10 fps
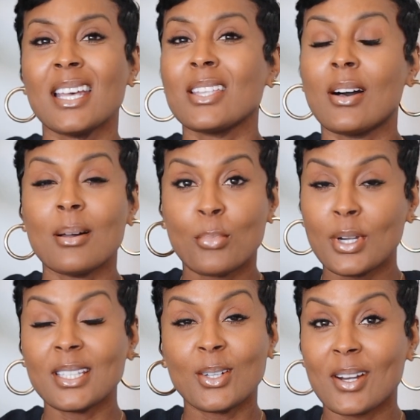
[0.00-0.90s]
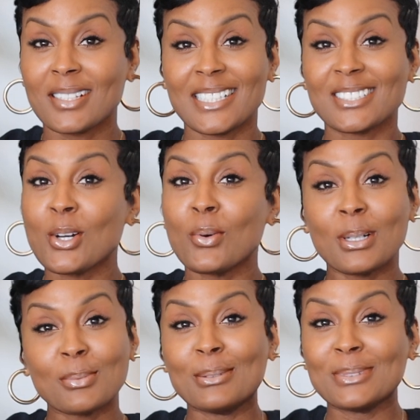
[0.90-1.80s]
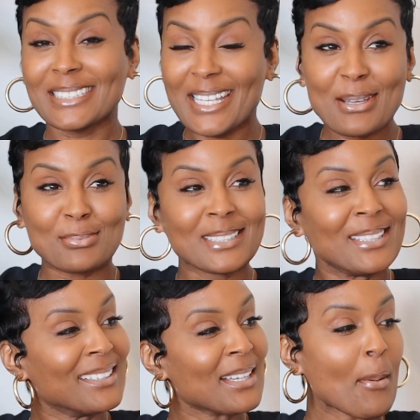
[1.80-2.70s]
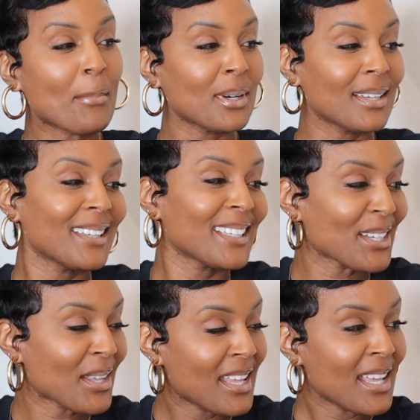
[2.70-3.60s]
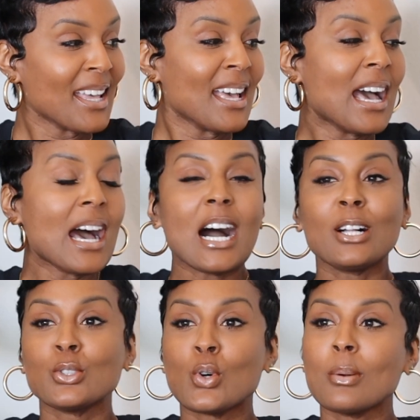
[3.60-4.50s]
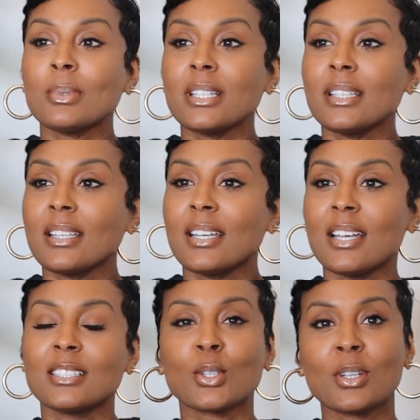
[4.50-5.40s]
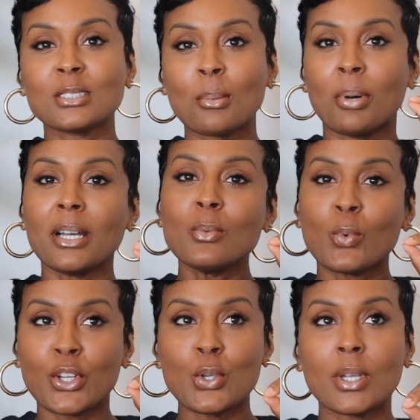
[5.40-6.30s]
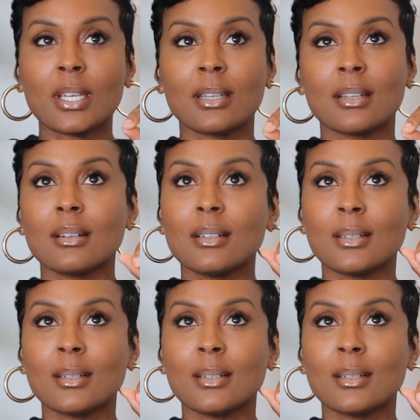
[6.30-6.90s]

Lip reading: Y'all, I'm breathing hard because I had to go up them steps, but I'll normally, so there's a button where you can